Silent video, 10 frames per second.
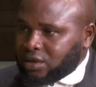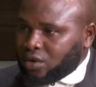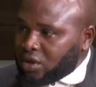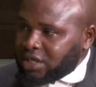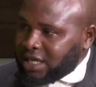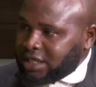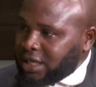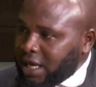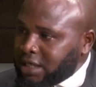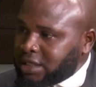cause
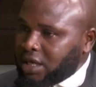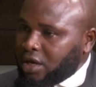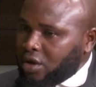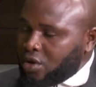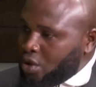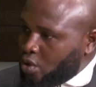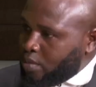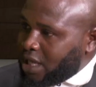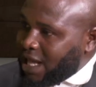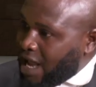accident, you will
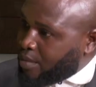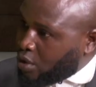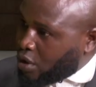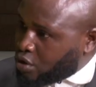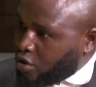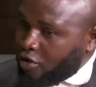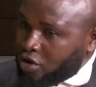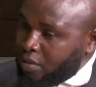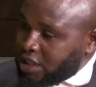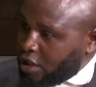be liable also for
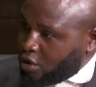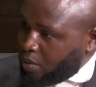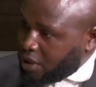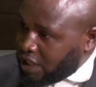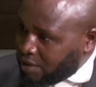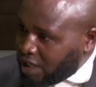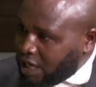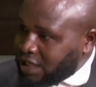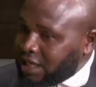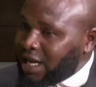not meeting a competent
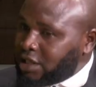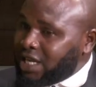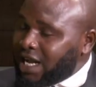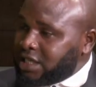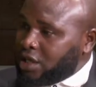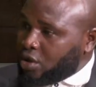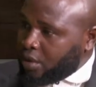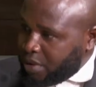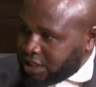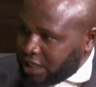mechanic, and that
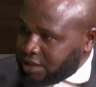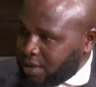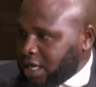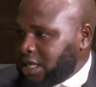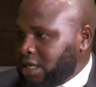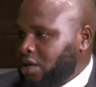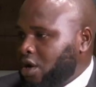incompetent mechanic